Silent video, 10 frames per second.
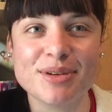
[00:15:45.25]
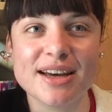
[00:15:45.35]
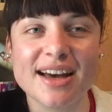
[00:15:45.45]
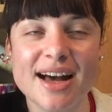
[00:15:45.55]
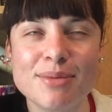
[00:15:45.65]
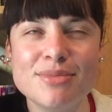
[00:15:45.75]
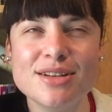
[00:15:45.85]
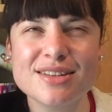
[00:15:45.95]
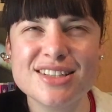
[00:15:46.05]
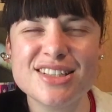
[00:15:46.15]
but I'm
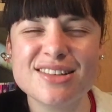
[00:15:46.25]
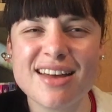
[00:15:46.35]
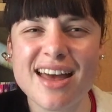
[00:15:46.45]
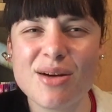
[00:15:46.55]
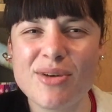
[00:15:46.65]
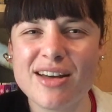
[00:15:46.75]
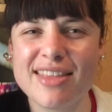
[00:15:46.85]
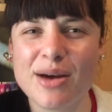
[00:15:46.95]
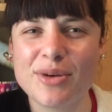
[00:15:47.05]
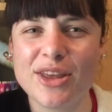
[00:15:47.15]
not sure how well
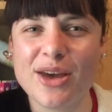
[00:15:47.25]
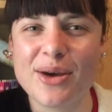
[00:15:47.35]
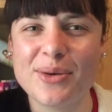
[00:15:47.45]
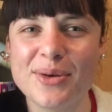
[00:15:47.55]
that would go.